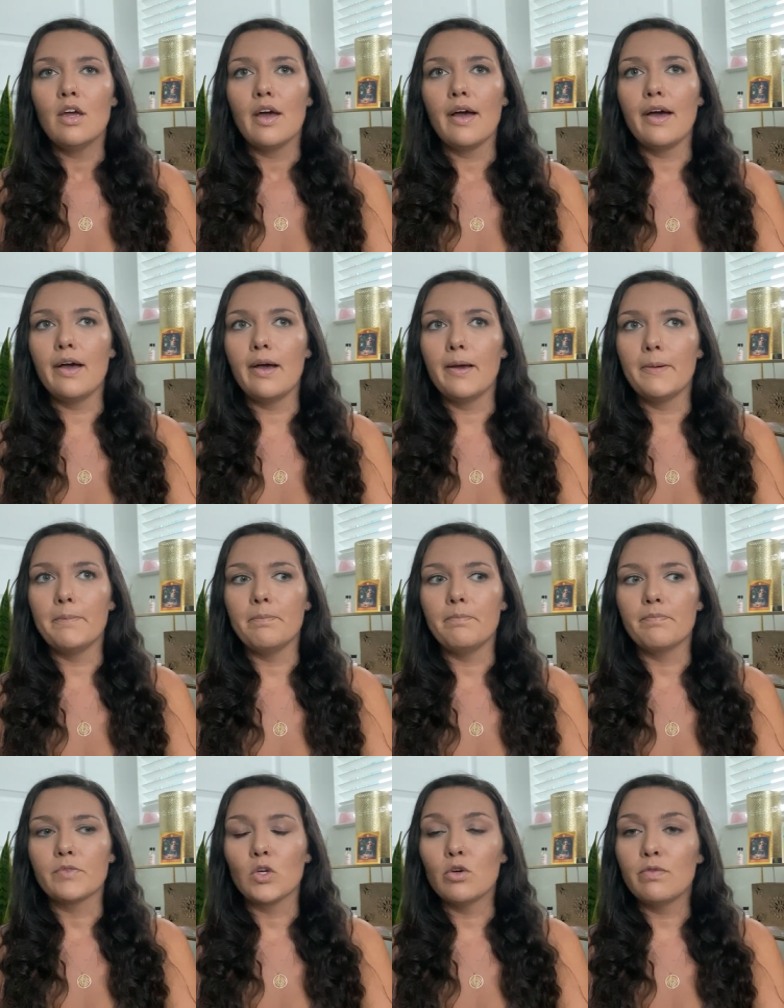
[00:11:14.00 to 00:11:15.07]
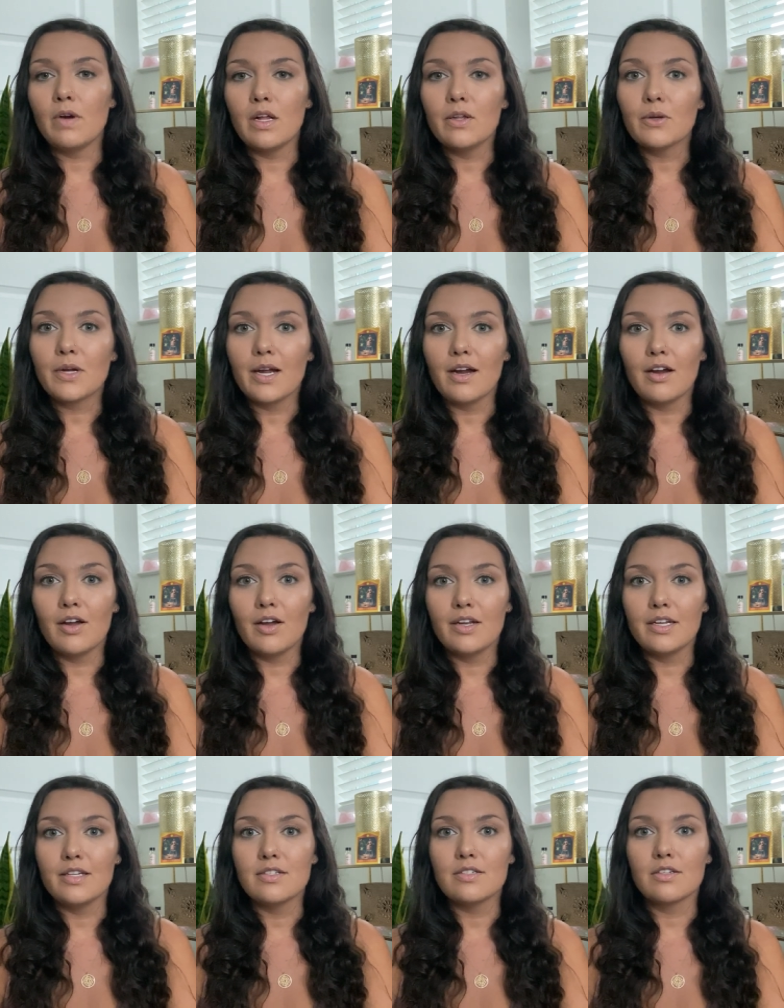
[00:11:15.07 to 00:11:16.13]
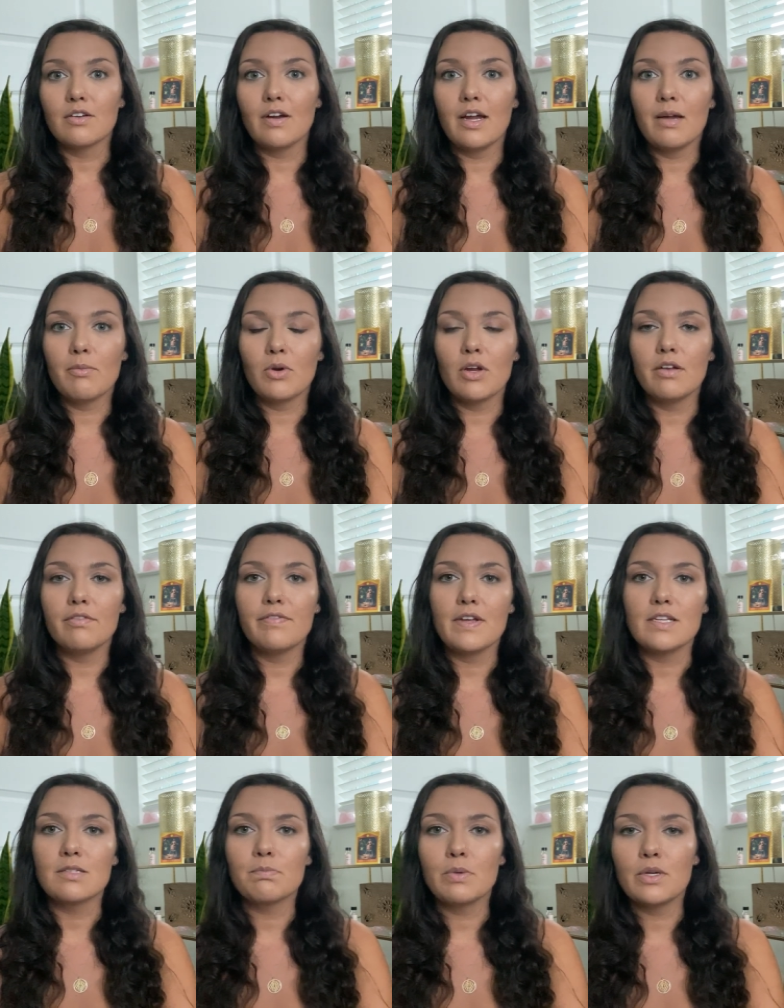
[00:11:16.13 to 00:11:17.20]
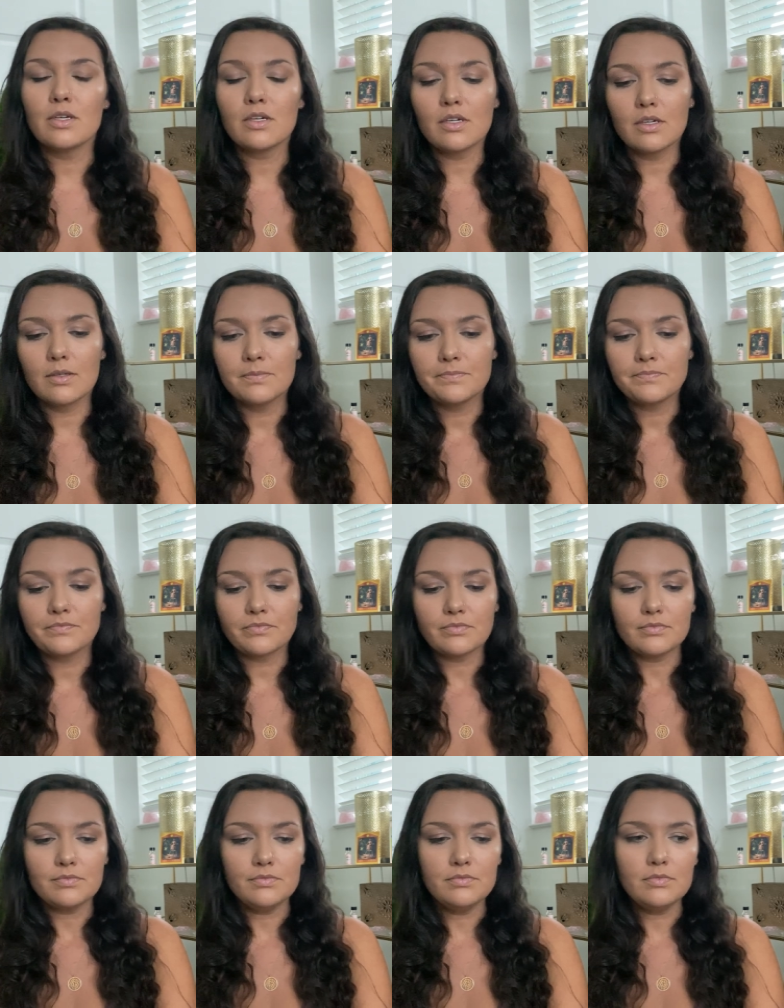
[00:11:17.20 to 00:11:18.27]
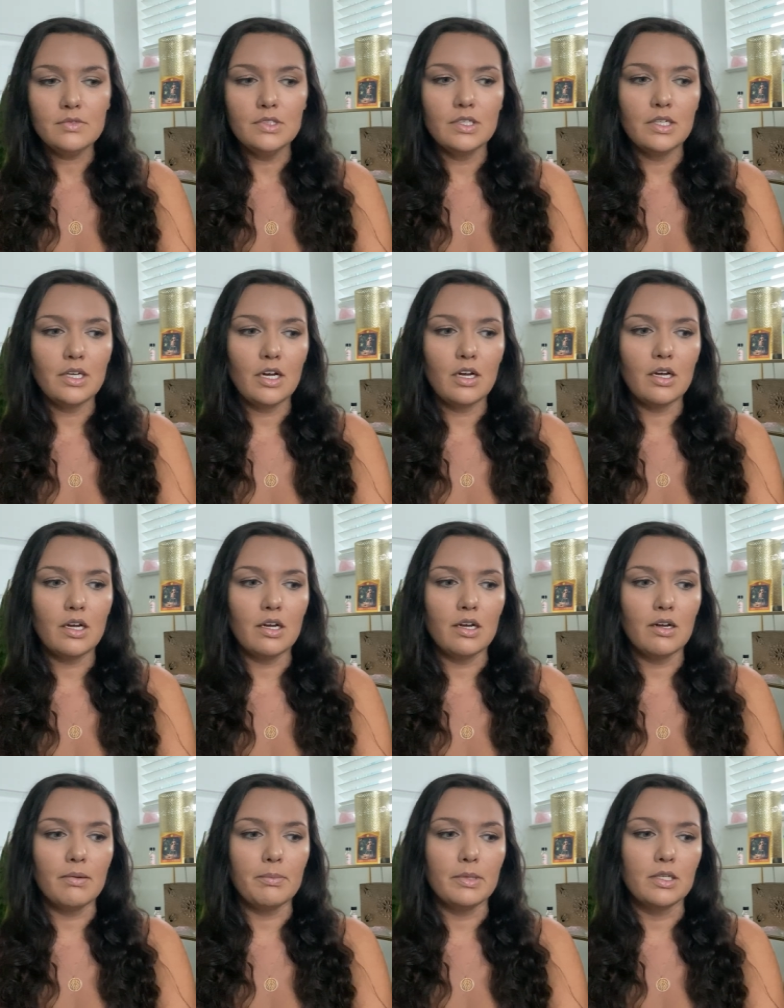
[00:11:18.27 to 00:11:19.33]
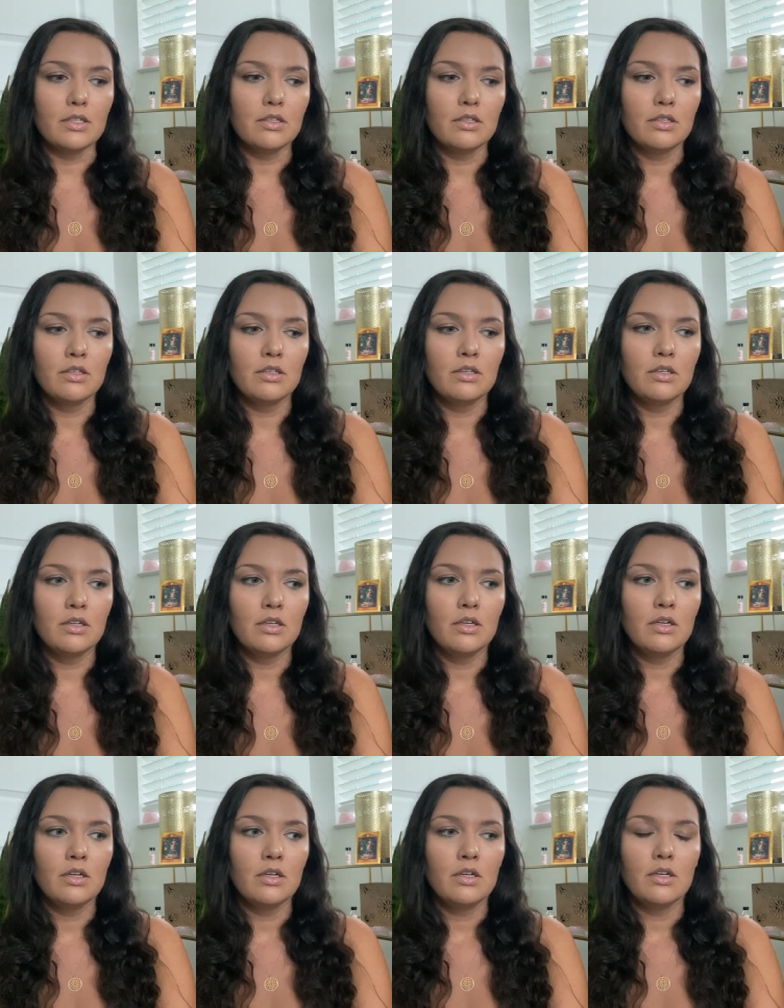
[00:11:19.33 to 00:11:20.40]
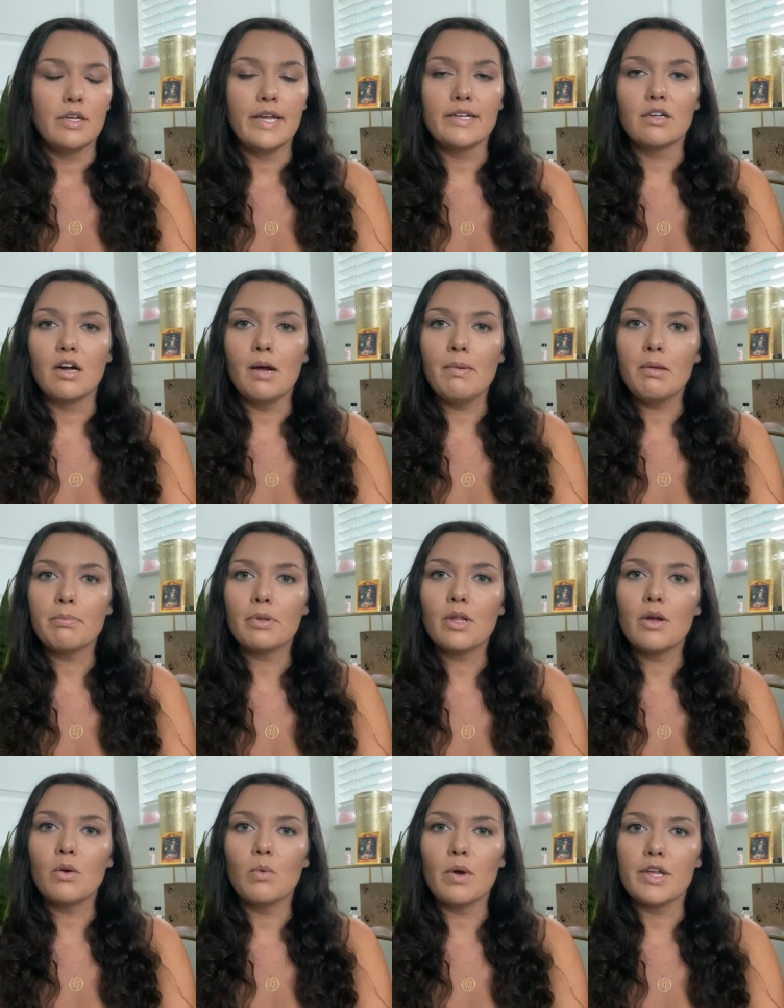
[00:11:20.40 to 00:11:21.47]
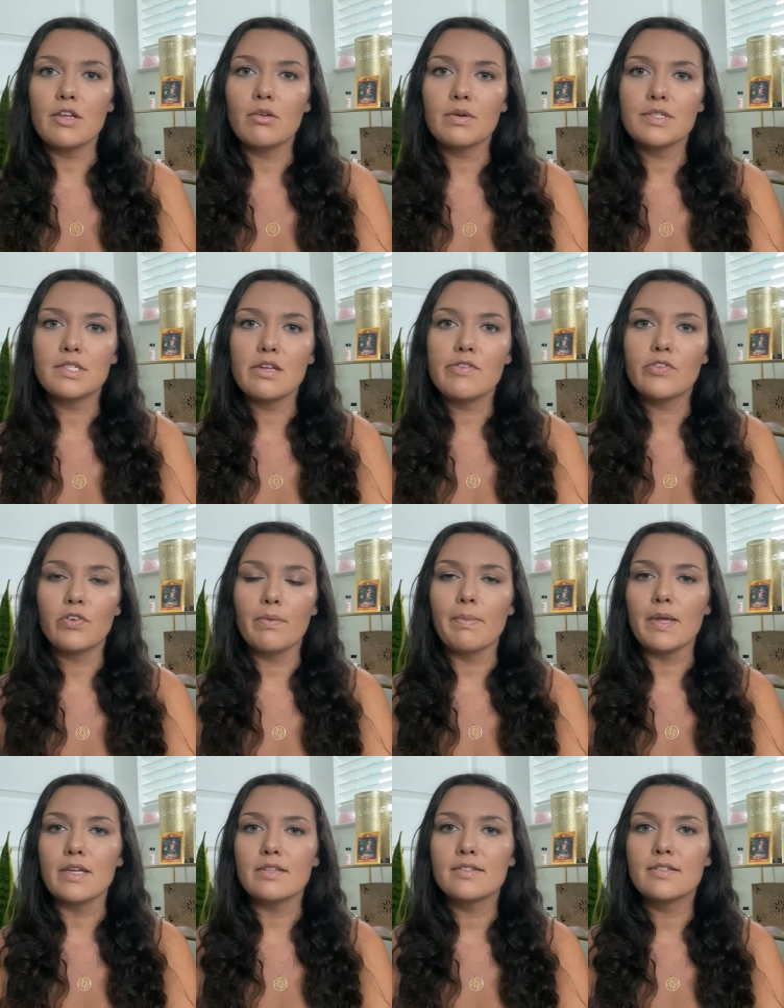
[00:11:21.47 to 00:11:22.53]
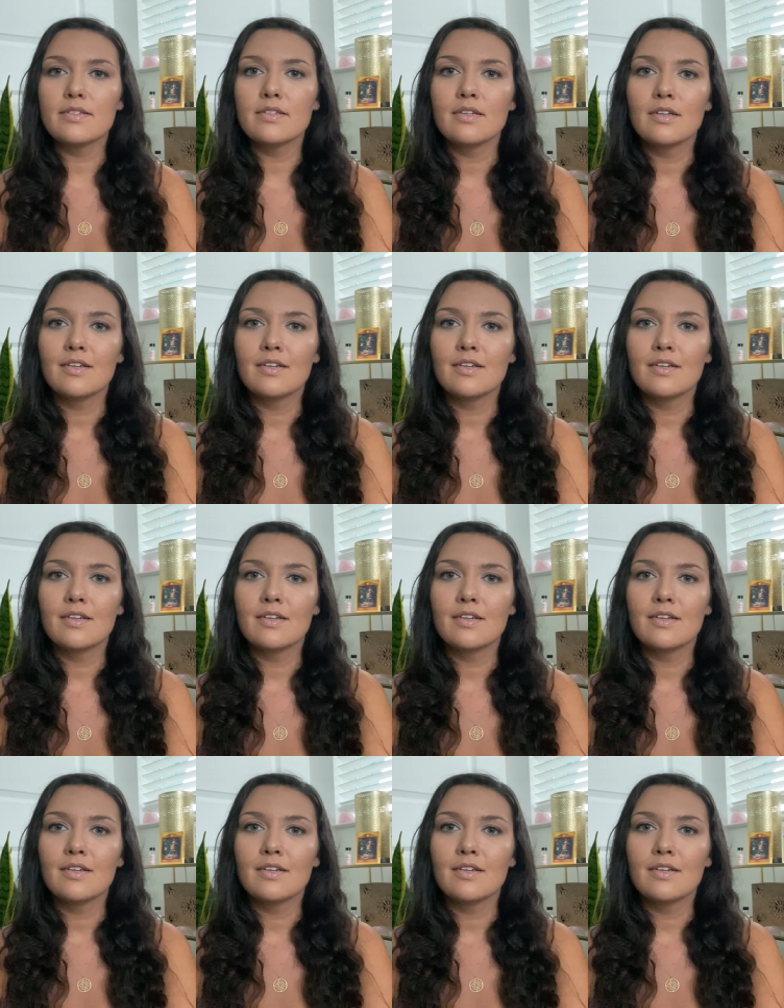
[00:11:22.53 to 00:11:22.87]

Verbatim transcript: Um, go follow Kara on Instagram or on Facebook. Um, and comment below what you received from this.